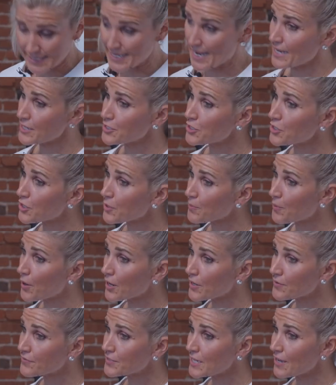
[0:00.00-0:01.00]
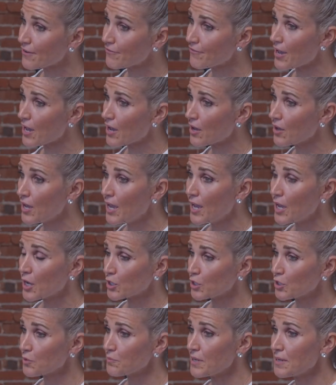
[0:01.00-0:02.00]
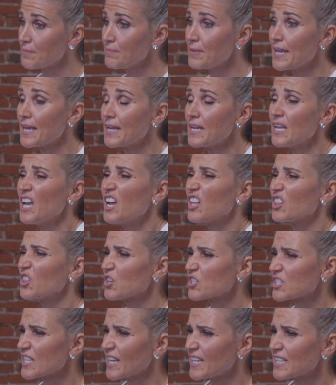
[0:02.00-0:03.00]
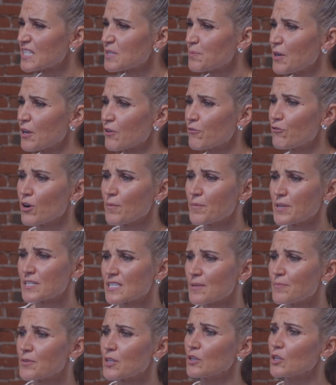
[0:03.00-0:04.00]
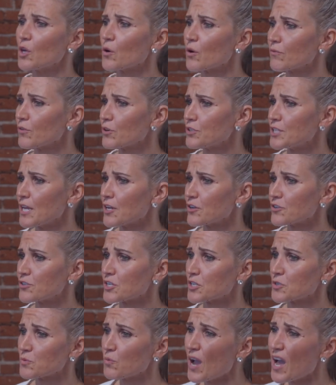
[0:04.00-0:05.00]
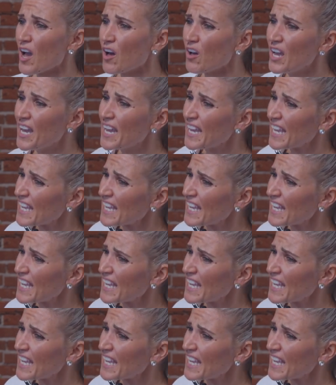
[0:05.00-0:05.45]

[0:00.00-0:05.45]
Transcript: anterior part of TFL, glute med min, looks like it's piriformis, some of the lower rotators as well,